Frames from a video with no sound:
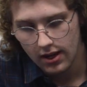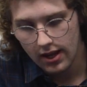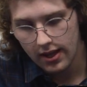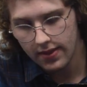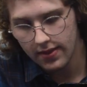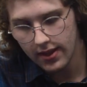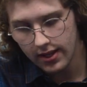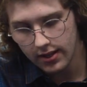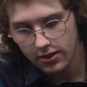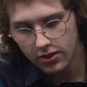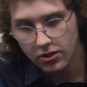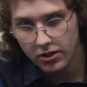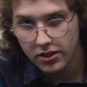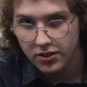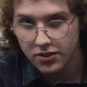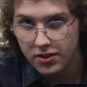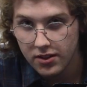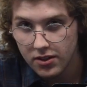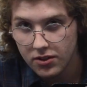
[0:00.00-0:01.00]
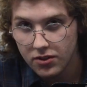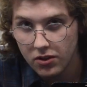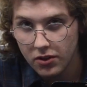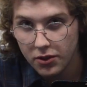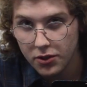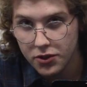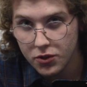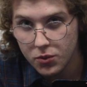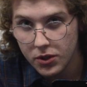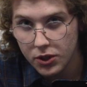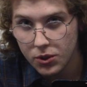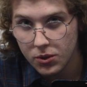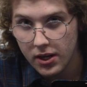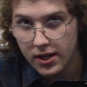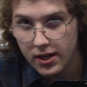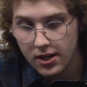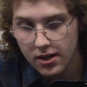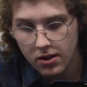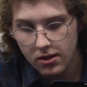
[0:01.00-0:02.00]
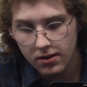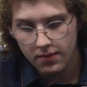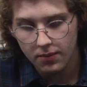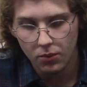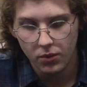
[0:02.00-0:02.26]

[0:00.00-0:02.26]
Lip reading: And then you're going to see this little switch right here.